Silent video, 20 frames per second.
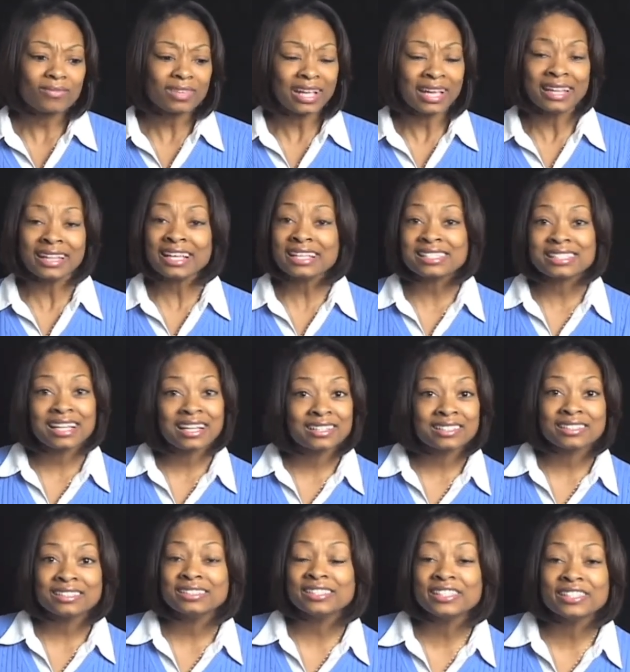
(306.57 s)
And that's
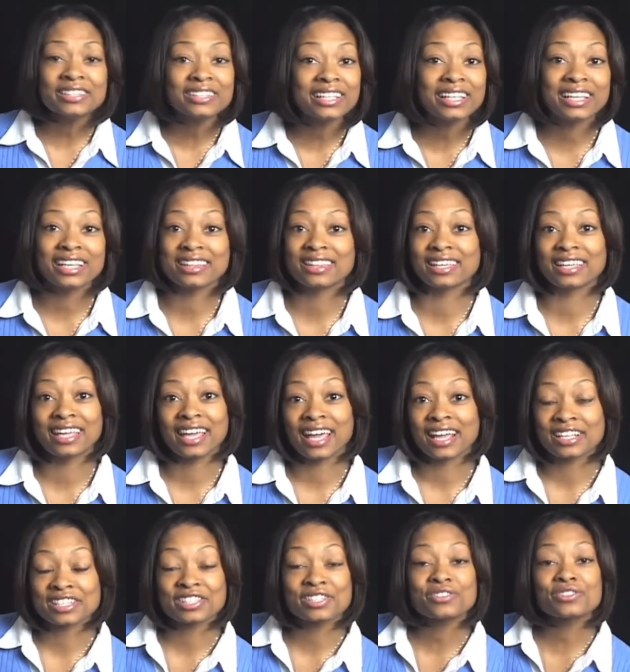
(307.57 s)
not nearly the
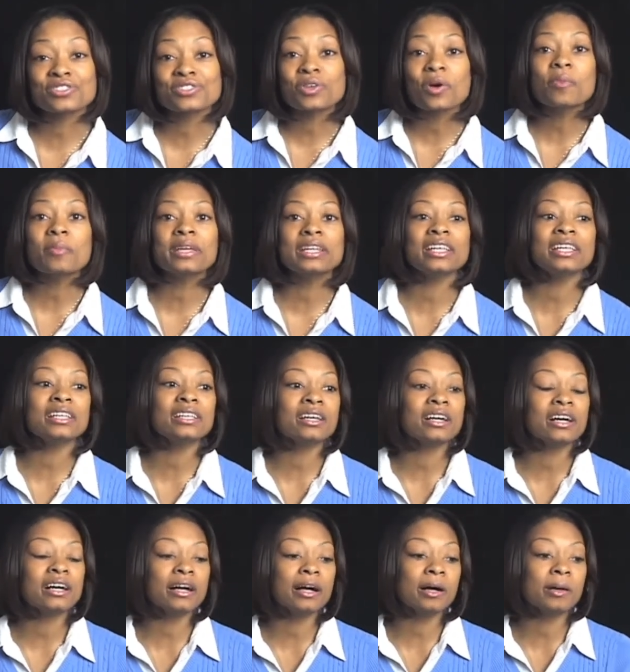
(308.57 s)
case. There are so many
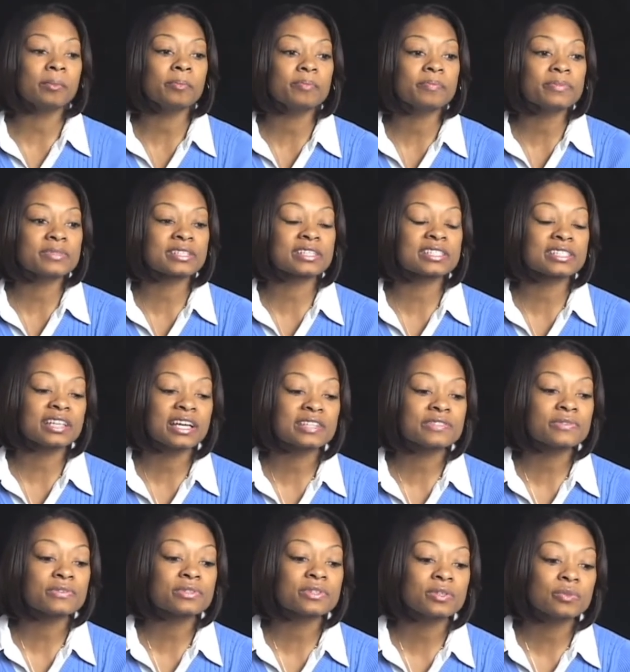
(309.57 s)

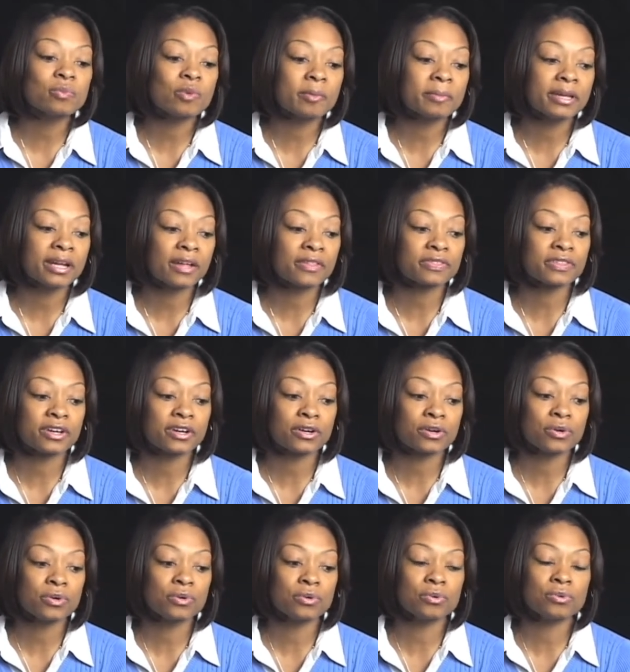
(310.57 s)
successful, good women out there
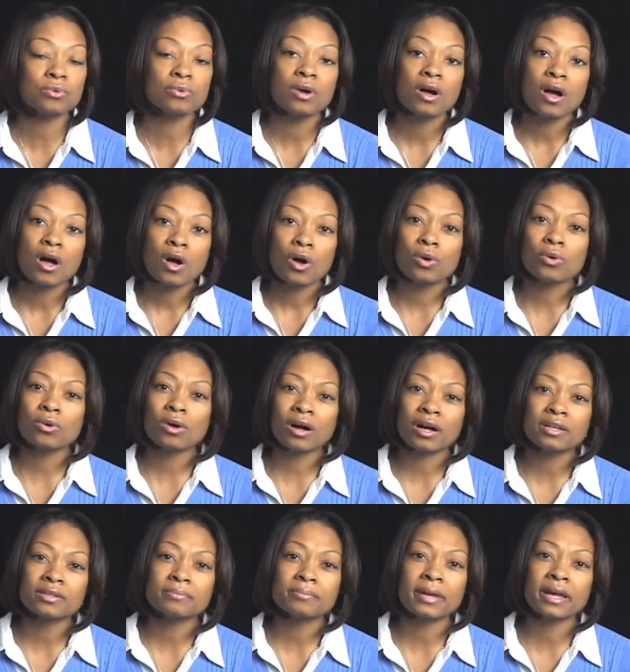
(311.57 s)
who
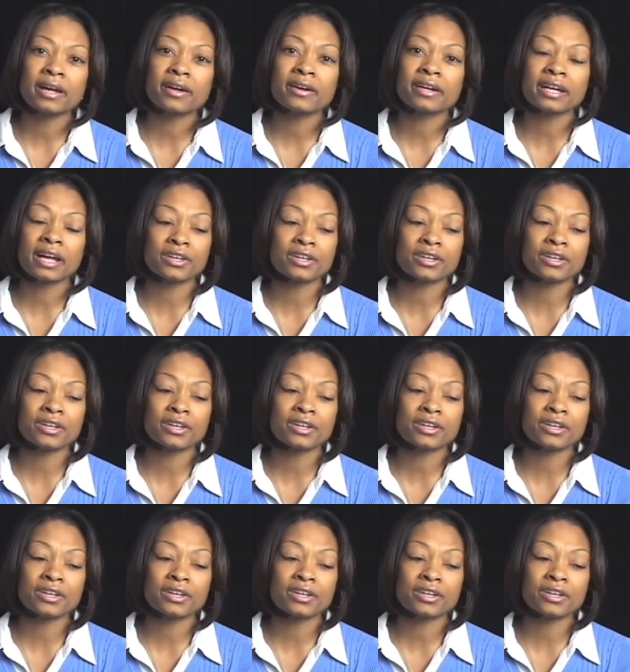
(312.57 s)
aren't married.